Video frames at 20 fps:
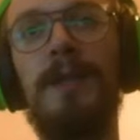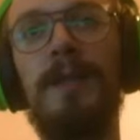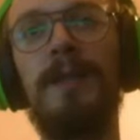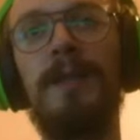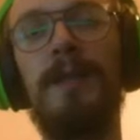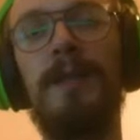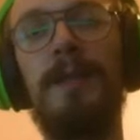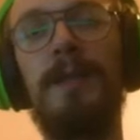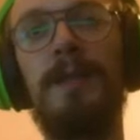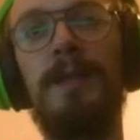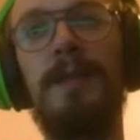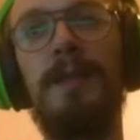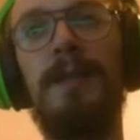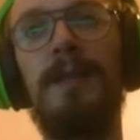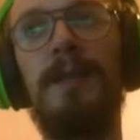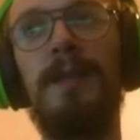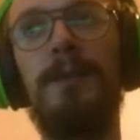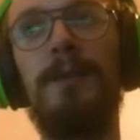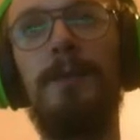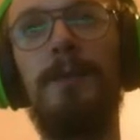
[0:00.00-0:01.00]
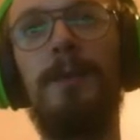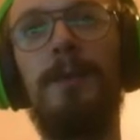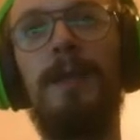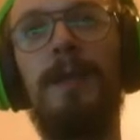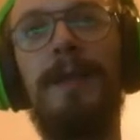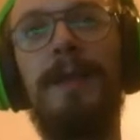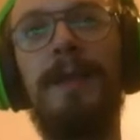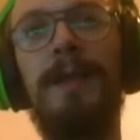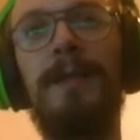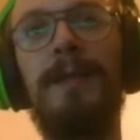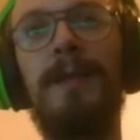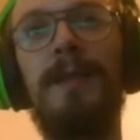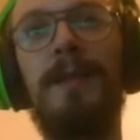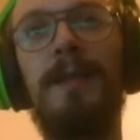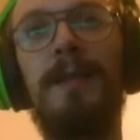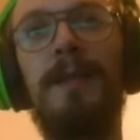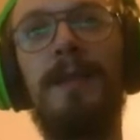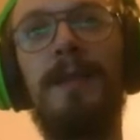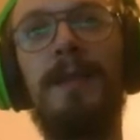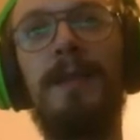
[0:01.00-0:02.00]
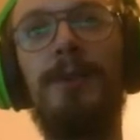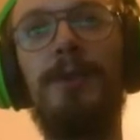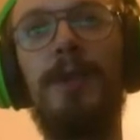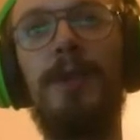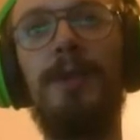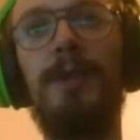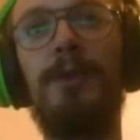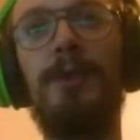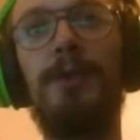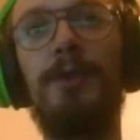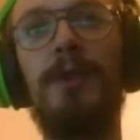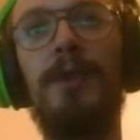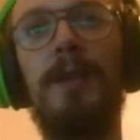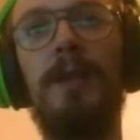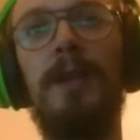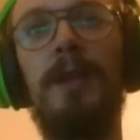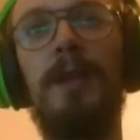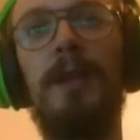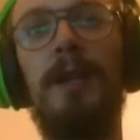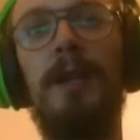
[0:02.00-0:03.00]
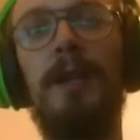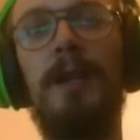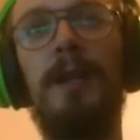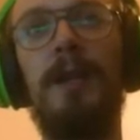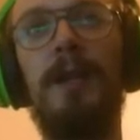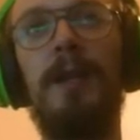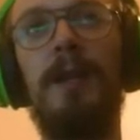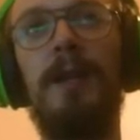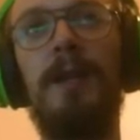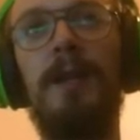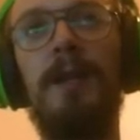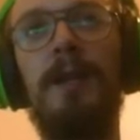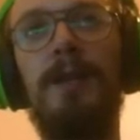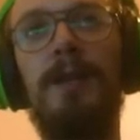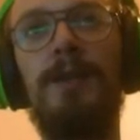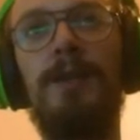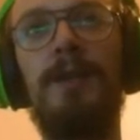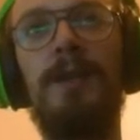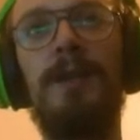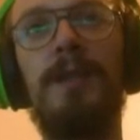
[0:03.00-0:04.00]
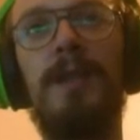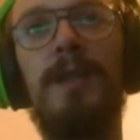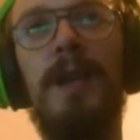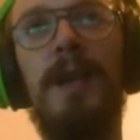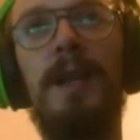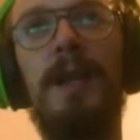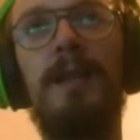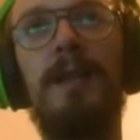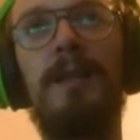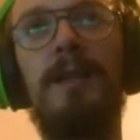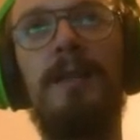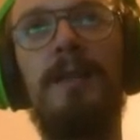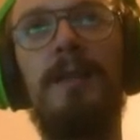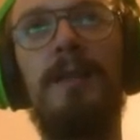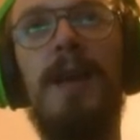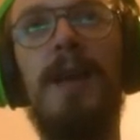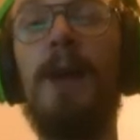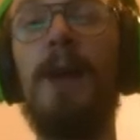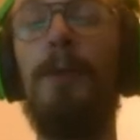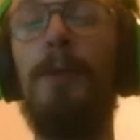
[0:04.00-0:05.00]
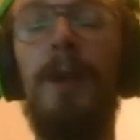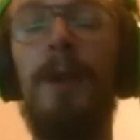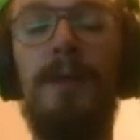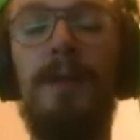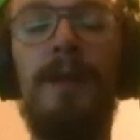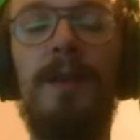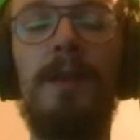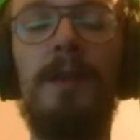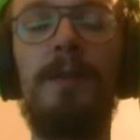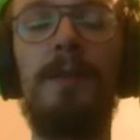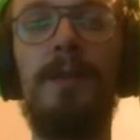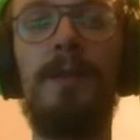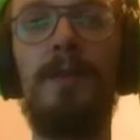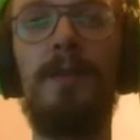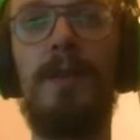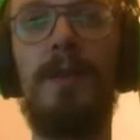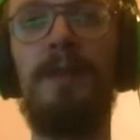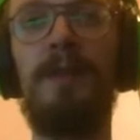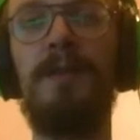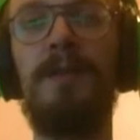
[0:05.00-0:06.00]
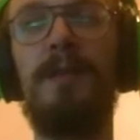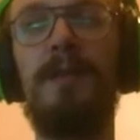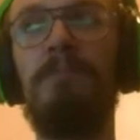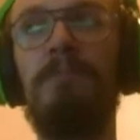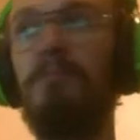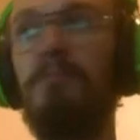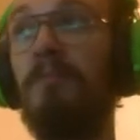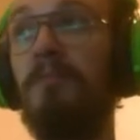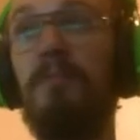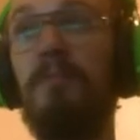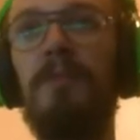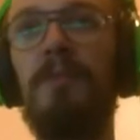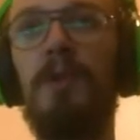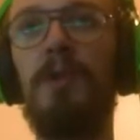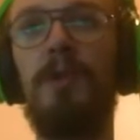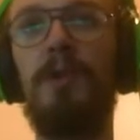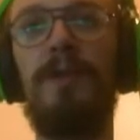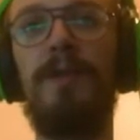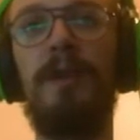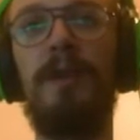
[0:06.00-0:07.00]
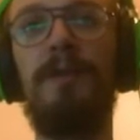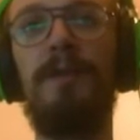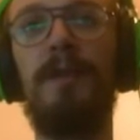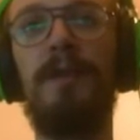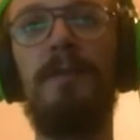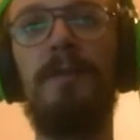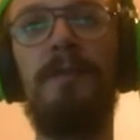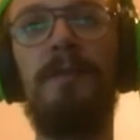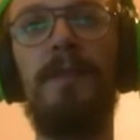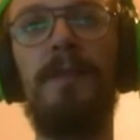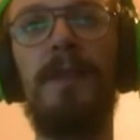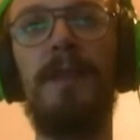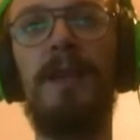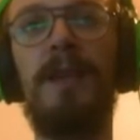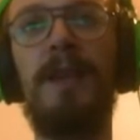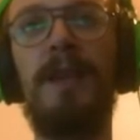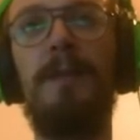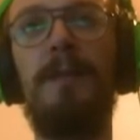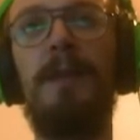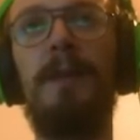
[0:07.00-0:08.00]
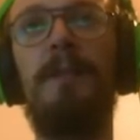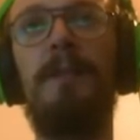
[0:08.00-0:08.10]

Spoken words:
that it's actually really nice that they changed Jinx, and I really welcome these buffs. Huge fan of it. Karma.